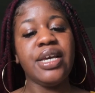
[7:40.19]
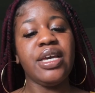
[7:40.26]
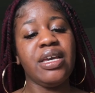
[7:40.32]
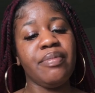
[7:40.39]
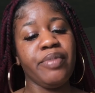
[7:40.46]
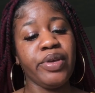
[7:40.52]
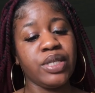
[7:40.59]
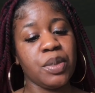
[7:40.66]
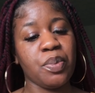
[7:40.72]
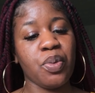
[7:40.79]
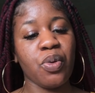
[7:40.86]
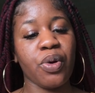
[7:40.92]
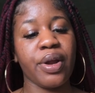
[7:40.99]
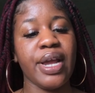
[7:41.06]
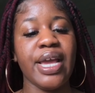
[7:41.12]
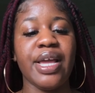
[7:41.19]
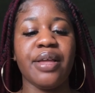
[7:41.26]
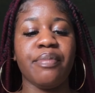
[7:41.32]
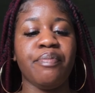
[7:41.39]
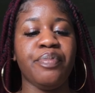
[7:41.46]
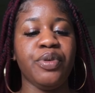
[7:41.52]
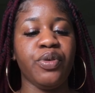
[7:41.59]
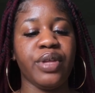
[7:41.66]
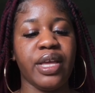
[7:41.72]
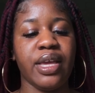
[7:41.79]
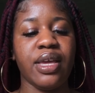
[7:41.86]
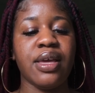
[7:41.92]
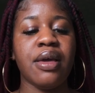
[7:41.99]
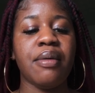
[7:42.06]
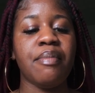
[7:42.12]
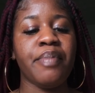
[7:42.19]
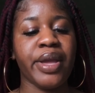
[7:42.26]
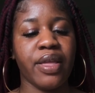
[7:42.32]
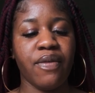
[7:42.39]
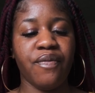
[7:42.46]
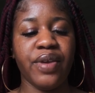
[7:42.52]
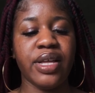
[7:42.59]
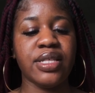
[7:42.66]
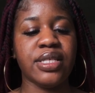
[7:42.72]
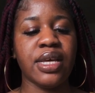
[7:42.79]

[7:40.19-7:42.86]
immune support, and beauty benefits.